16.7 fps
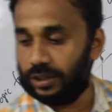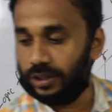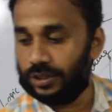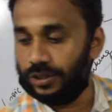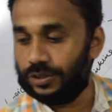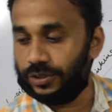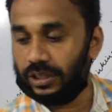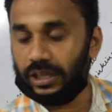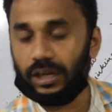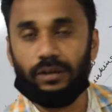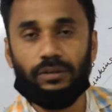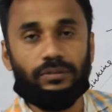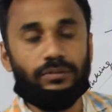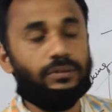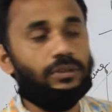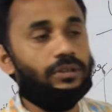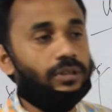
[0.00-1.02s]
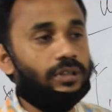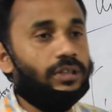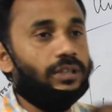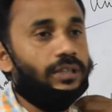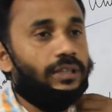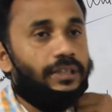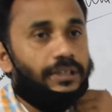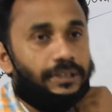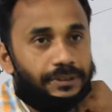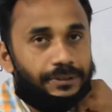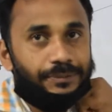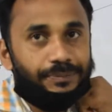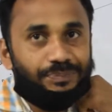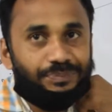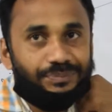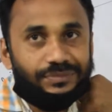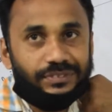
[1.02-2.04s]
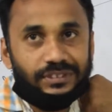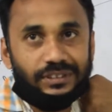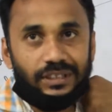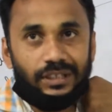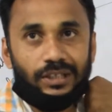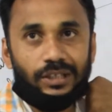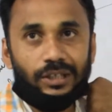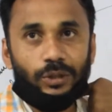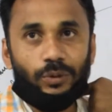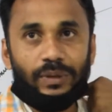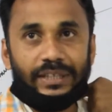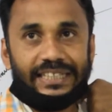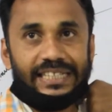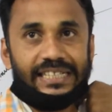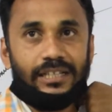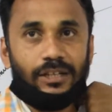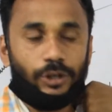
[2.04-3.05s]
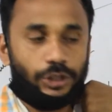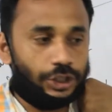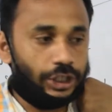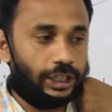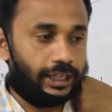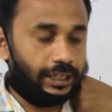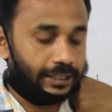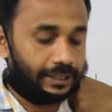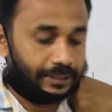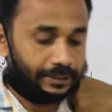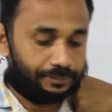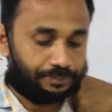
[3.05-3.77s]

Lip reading: So, now what is logic?